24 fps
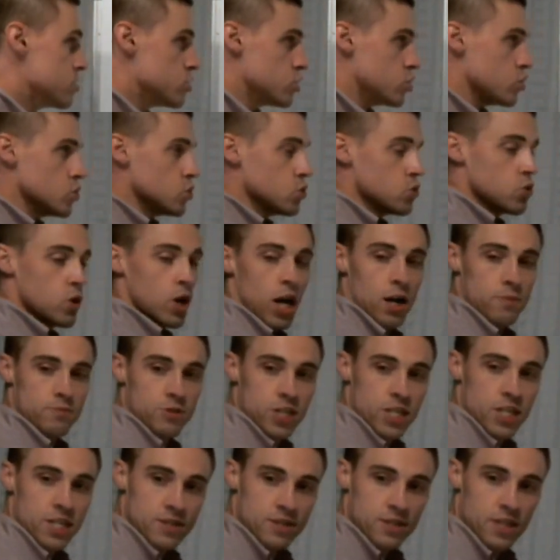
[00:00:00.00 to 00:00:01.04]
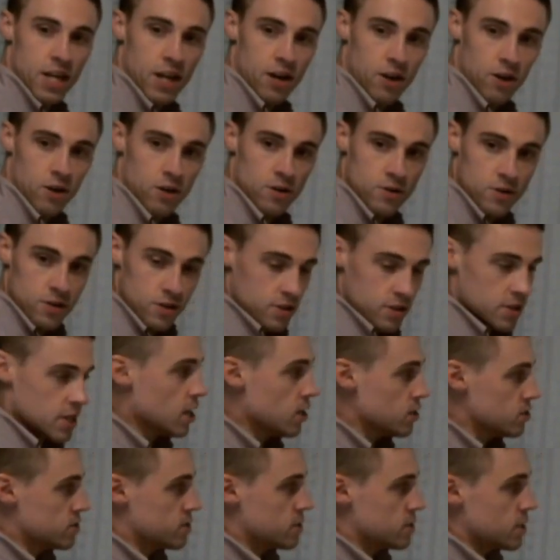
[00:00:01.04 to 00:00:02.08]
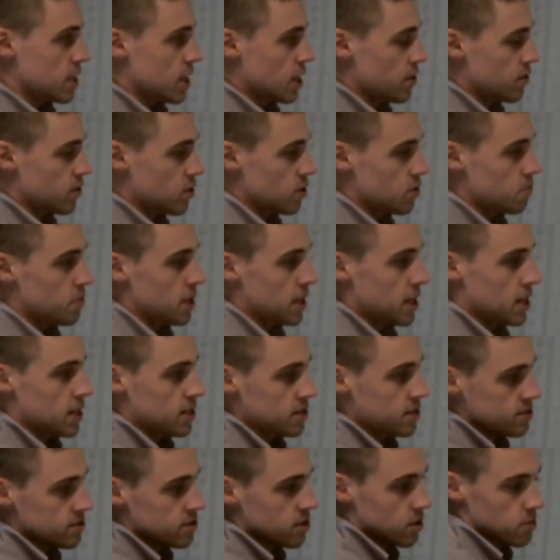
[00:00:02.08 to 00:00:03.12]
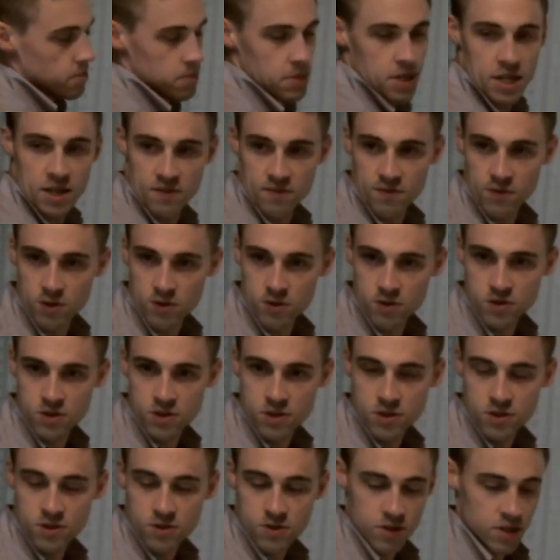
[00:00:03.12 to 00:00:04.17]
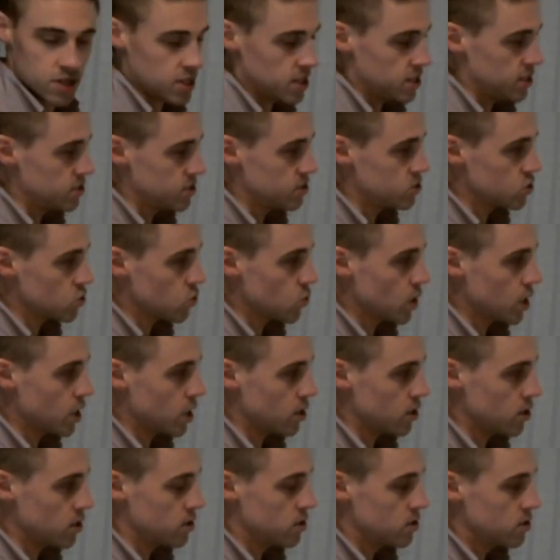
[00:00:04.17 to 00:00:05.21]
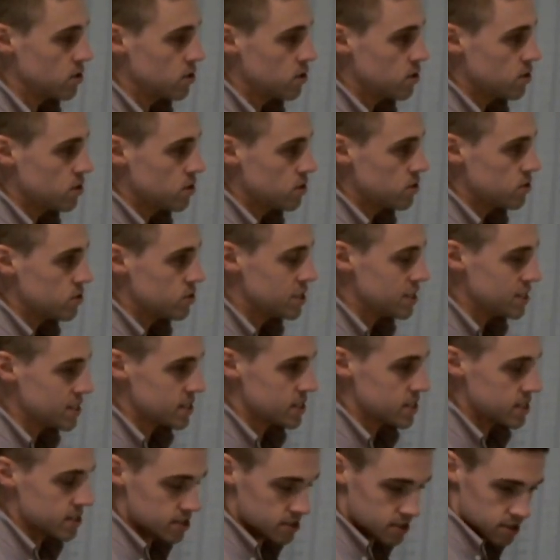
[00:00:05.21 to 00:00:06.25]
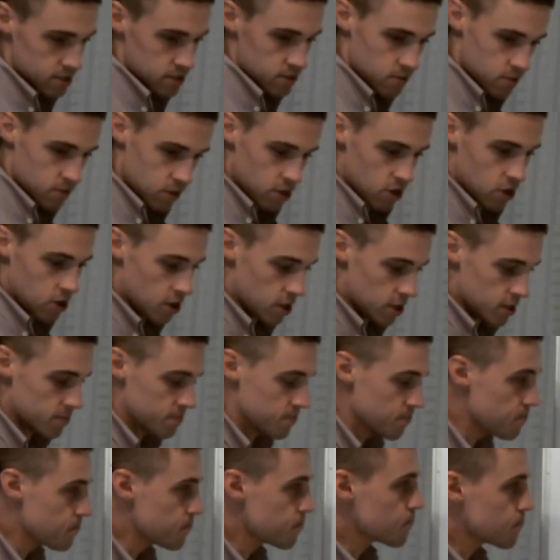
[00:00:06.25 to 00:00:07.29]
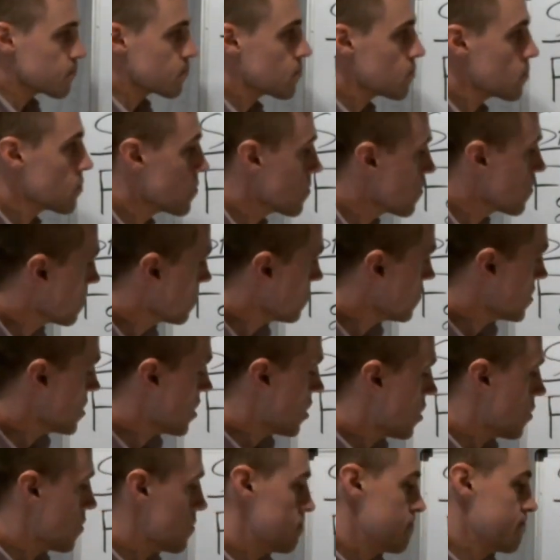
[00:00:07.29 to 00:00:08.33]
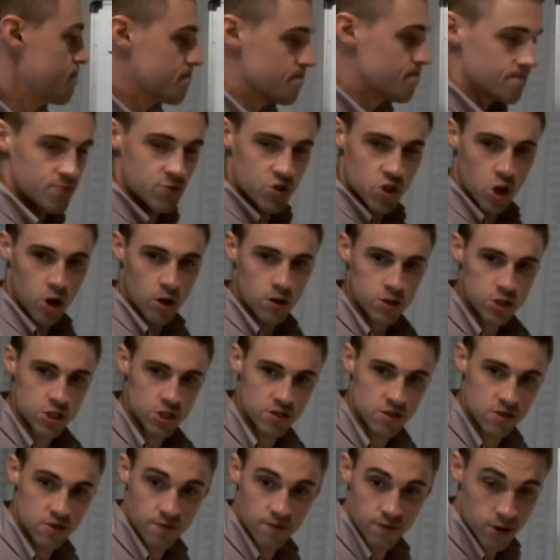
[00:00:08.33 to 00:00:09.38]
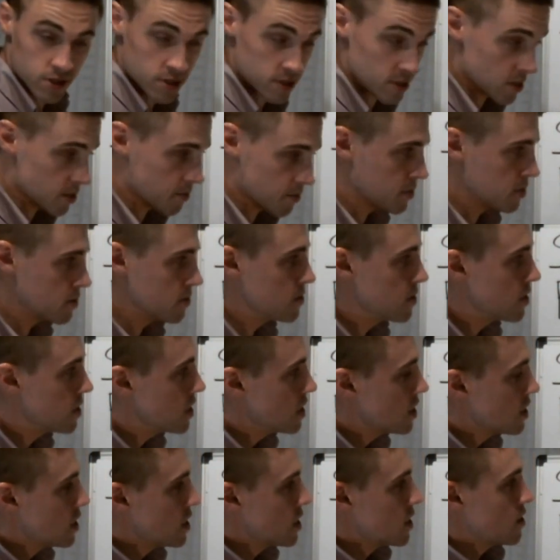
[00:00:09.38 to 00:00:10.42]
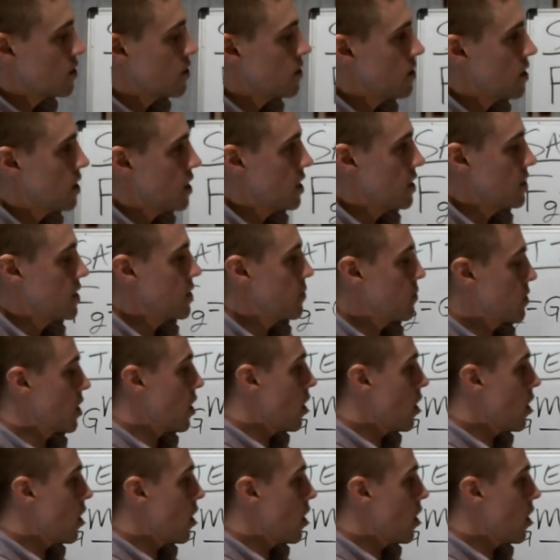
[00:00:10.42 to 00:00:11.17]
two objects that are held together by some inverse square distance law. So charges, for example, they would